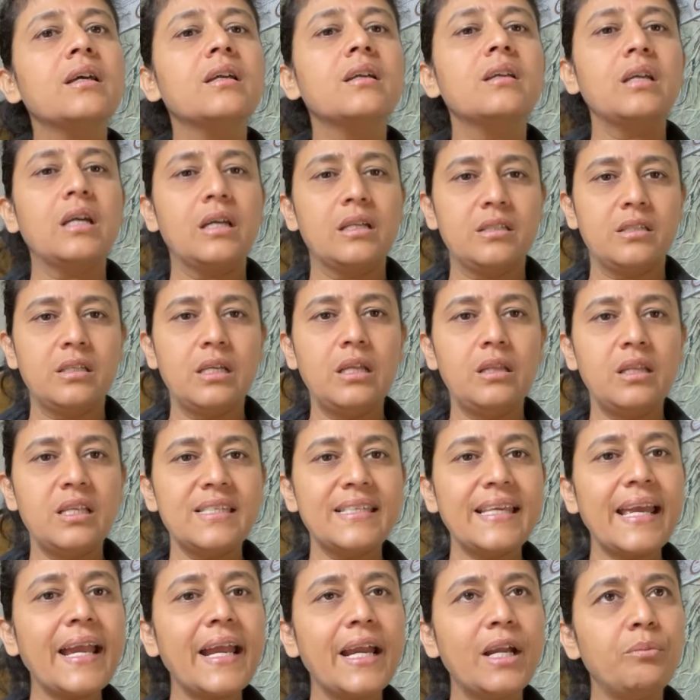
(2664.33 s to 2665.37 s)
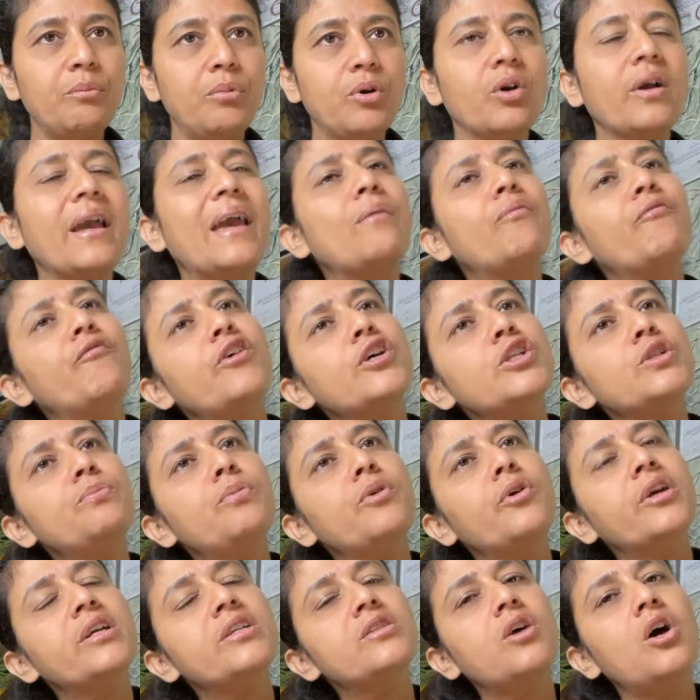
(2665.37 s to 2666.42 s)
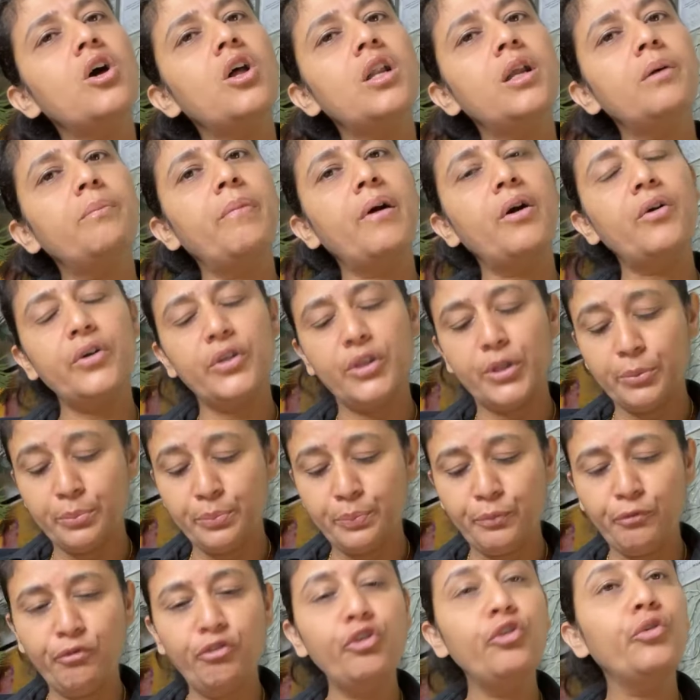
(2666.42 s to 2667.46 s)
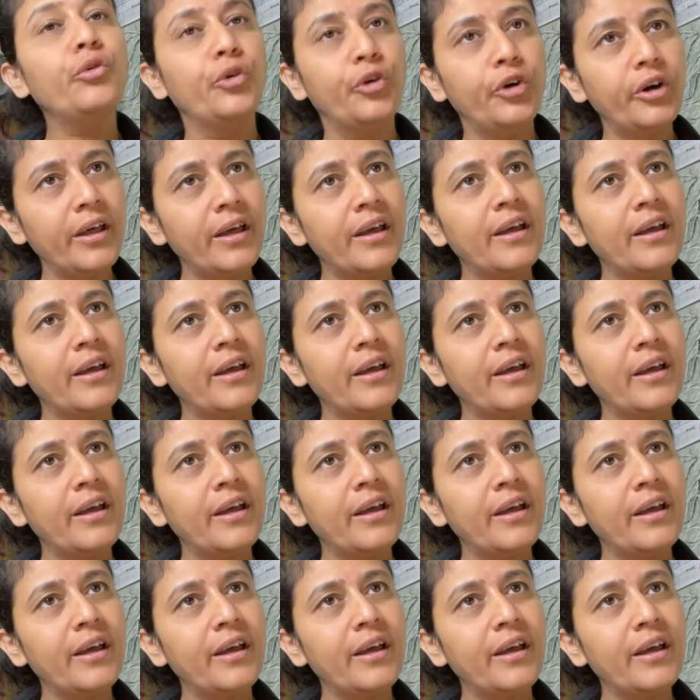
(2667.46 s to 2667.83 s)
Yes. In the second book, first book is all about the food